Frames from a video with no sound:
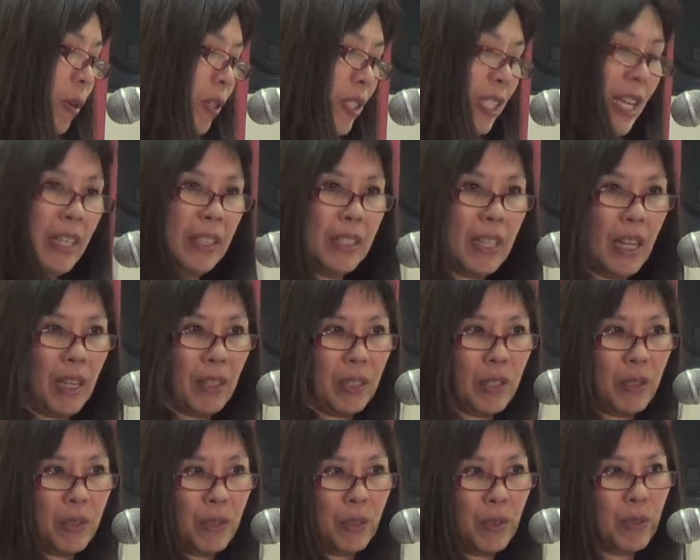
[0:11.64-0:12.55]
Chantal
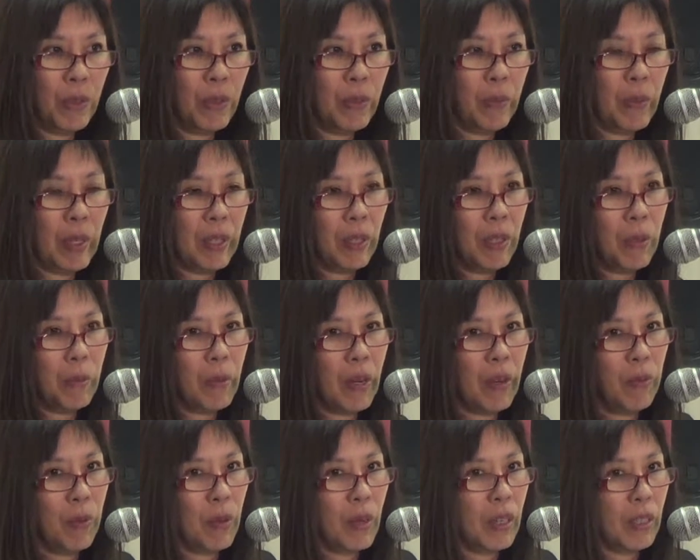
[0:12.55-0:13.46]
Kissoon, with whom
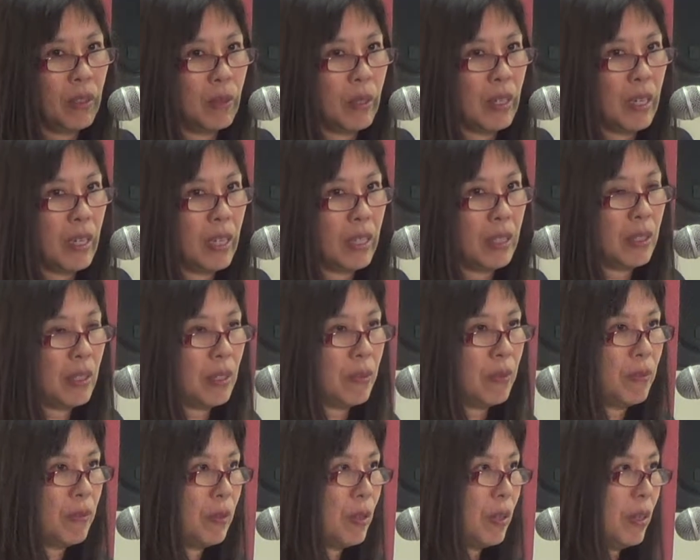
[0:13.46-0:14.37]
I've worked with
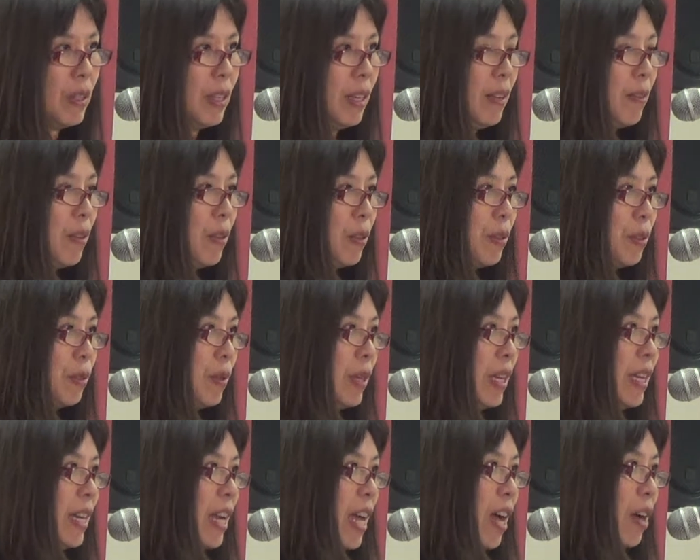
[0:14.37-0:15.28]
for the
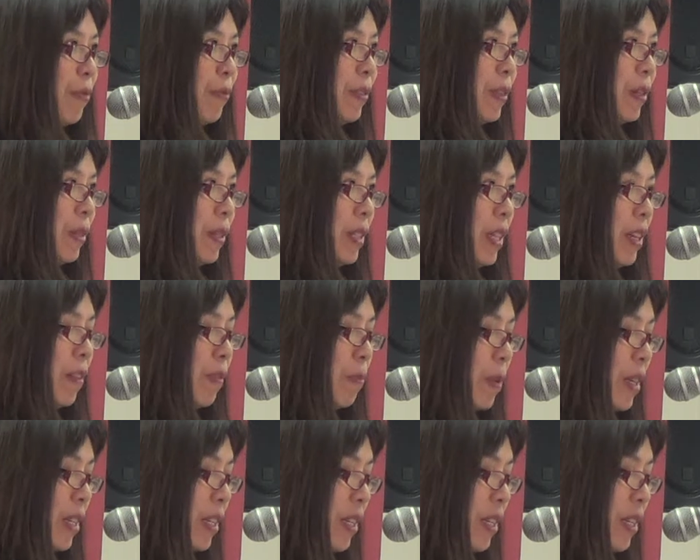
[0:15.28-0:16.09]
3.5 years that I've been